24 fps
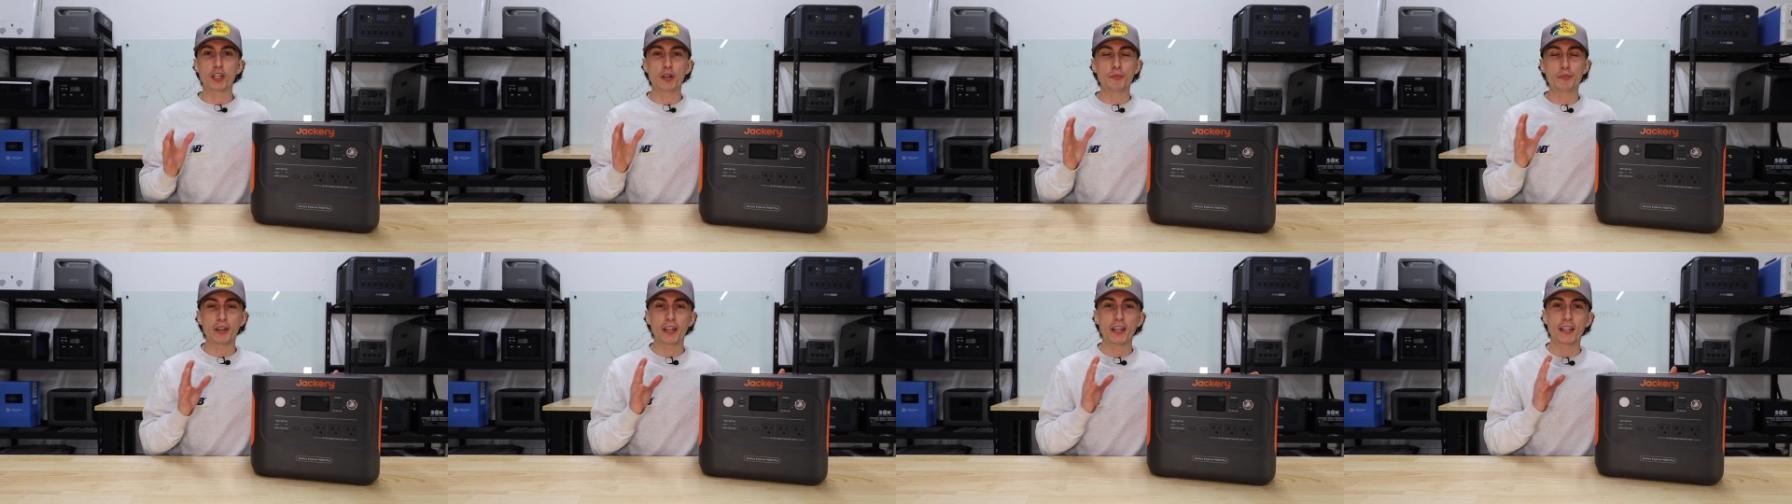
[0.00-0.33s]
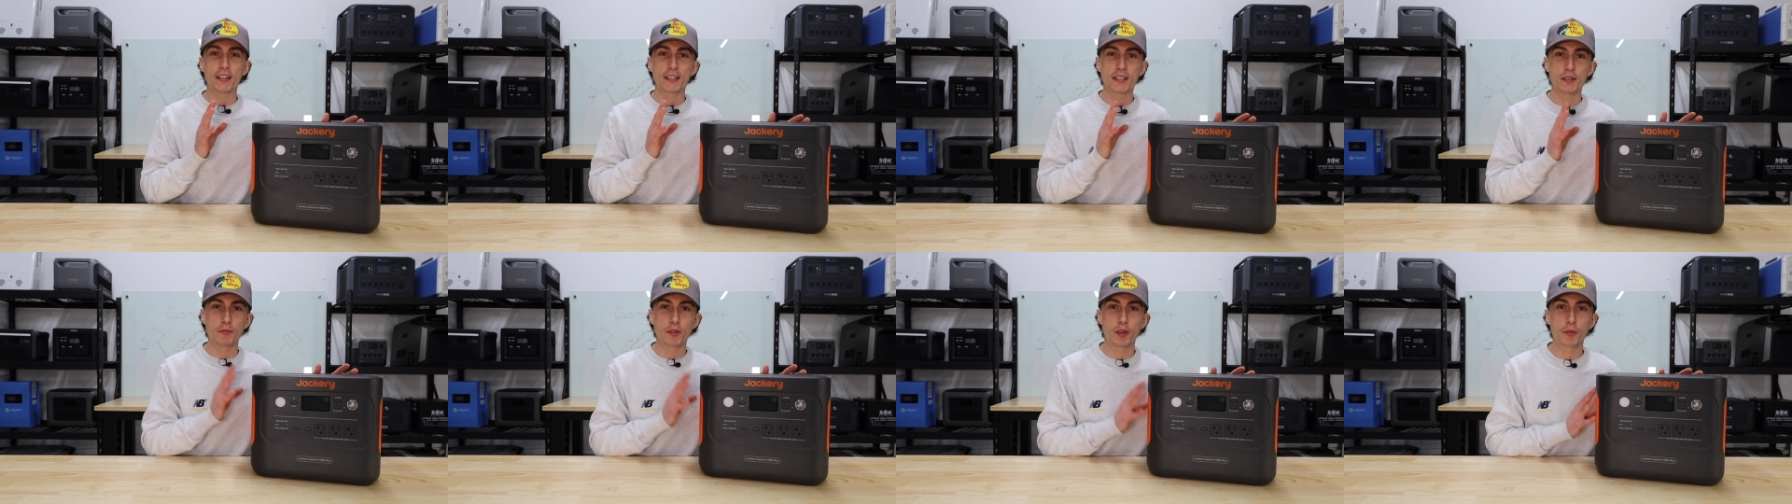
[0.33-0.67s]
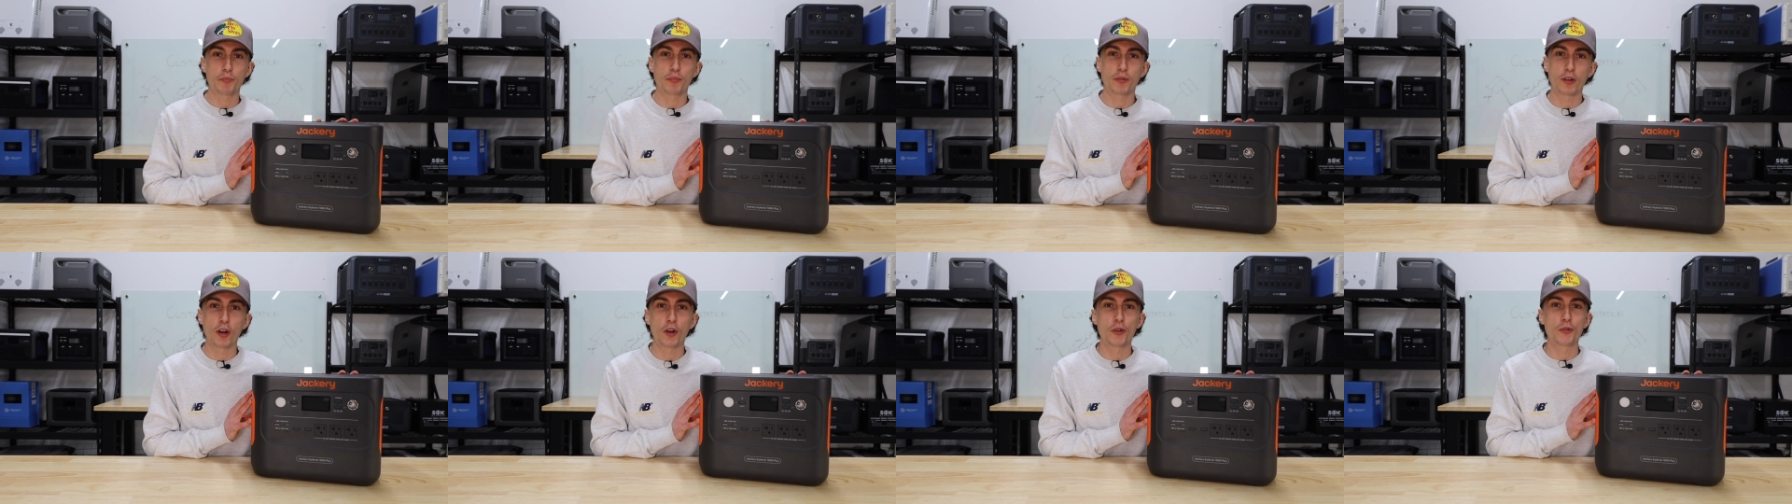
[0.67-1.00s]
jumping into some of the
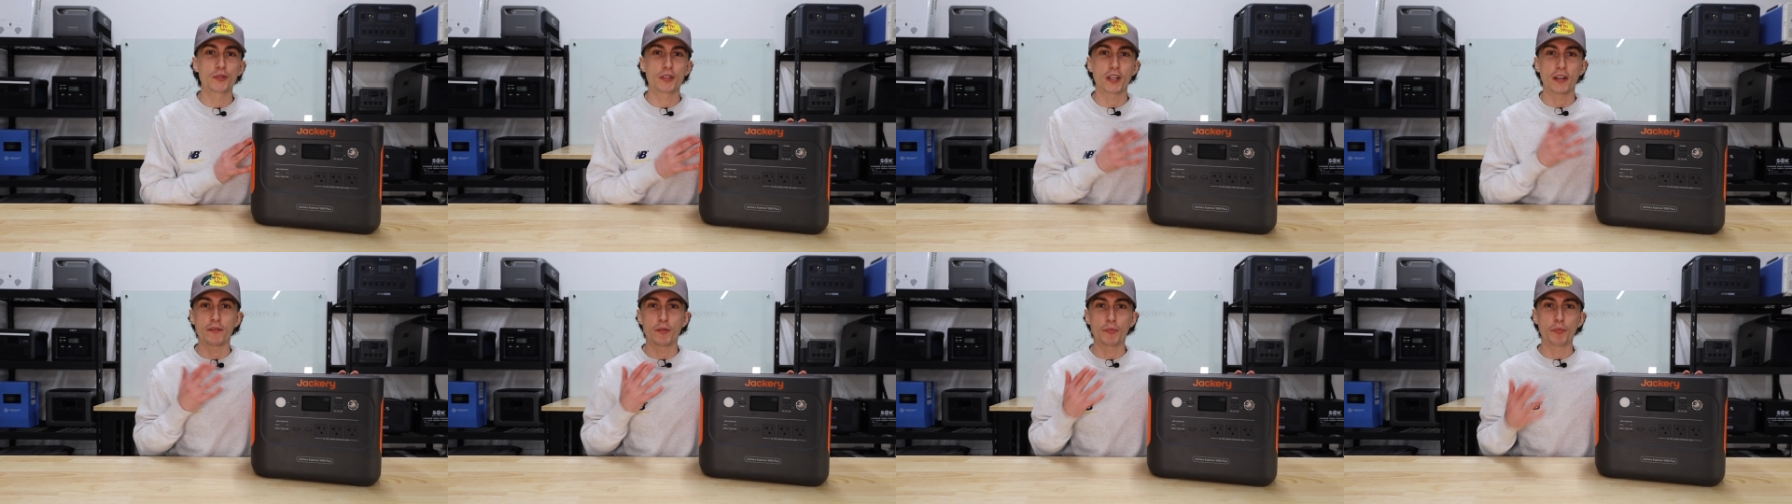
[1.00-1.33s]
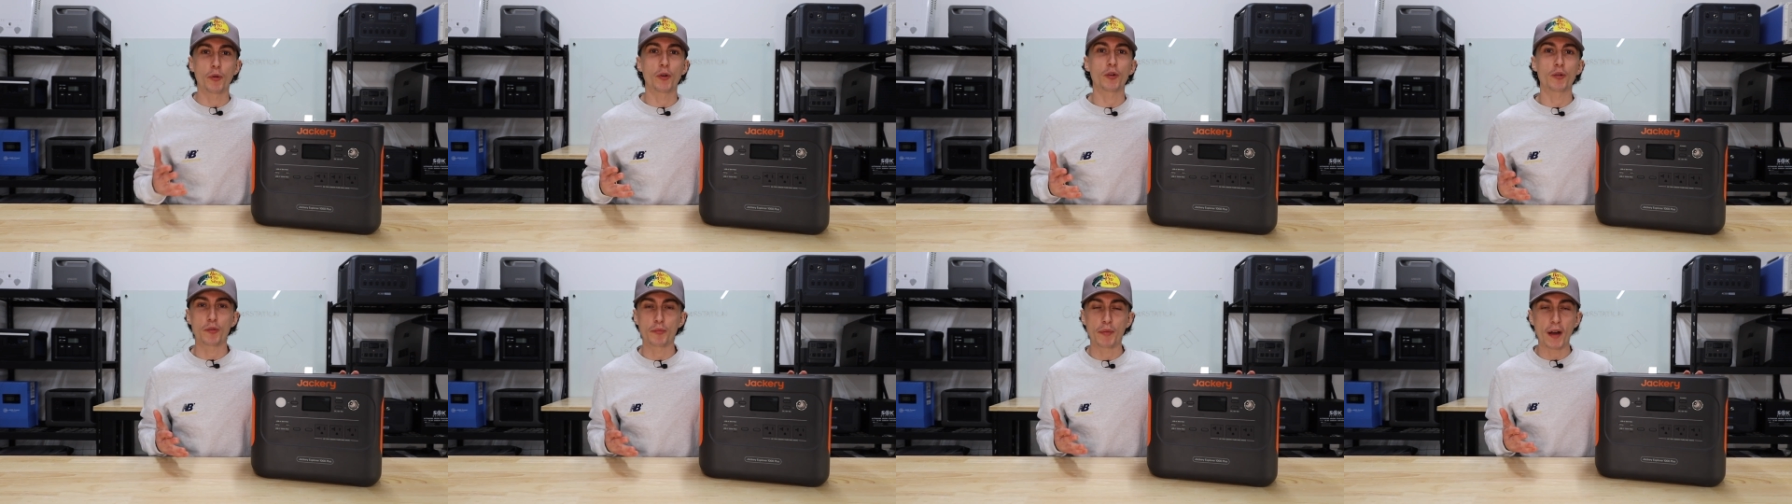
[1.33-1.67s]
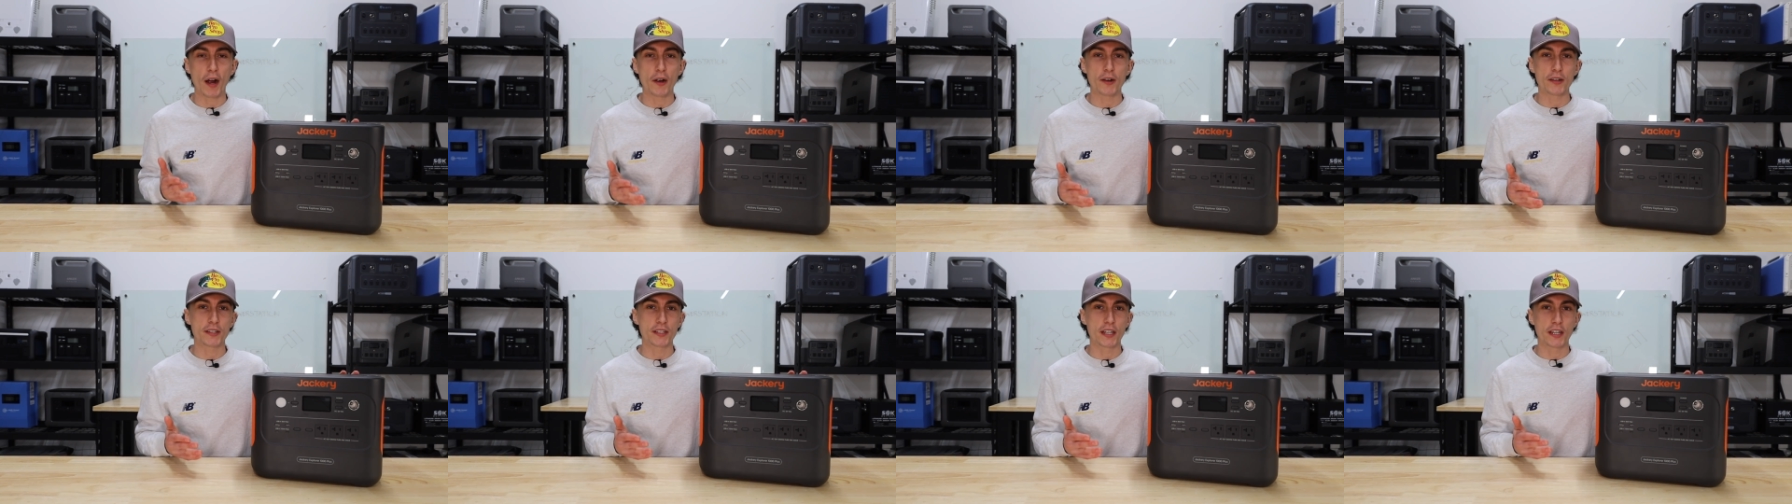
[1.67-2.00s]
pros of a portable
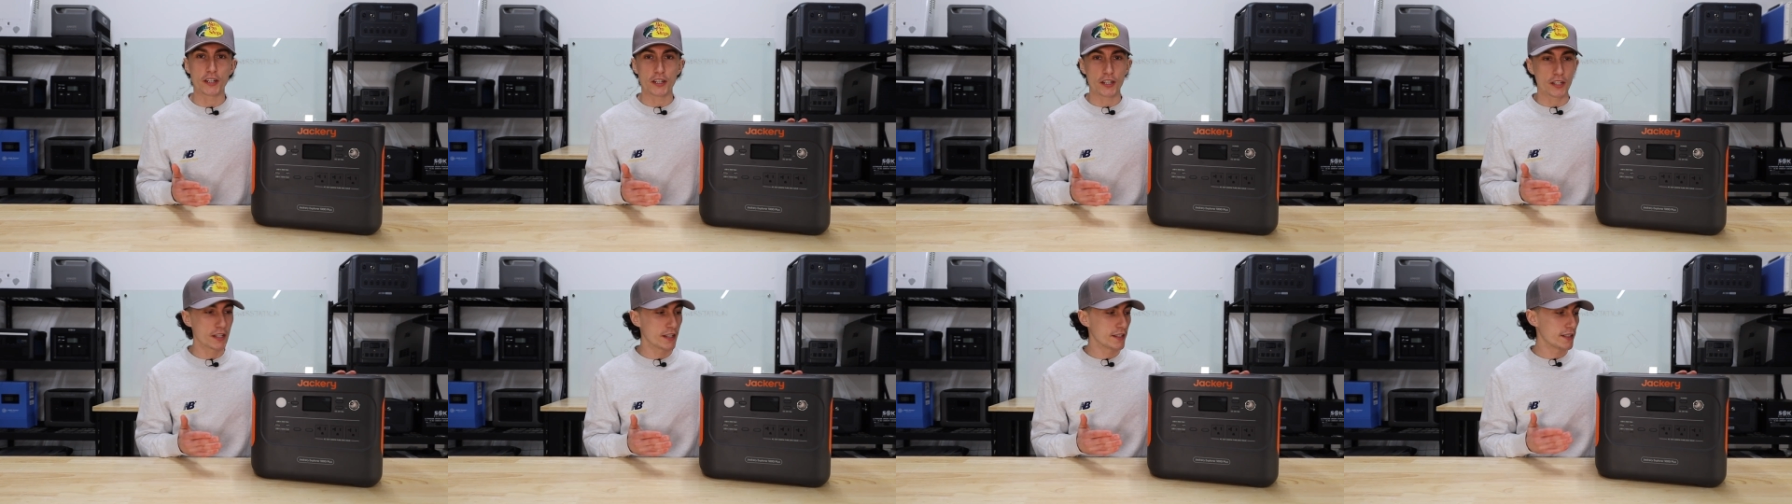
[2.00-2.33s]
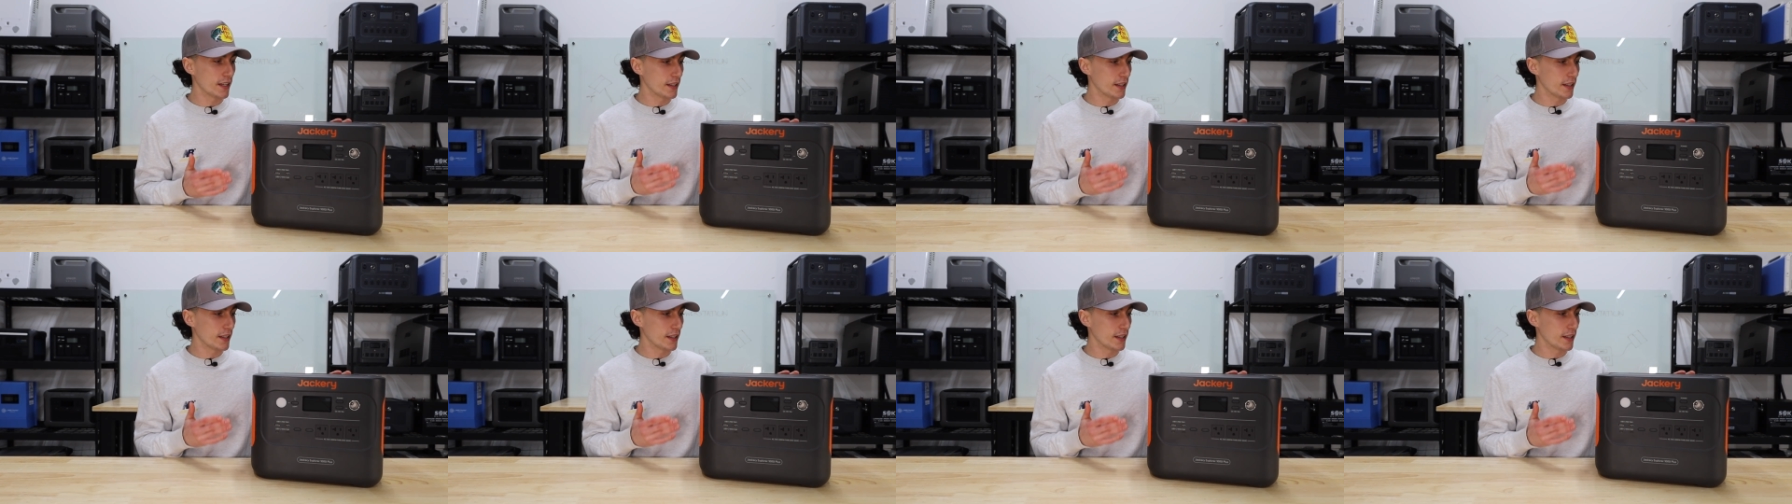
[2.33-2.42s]
power station is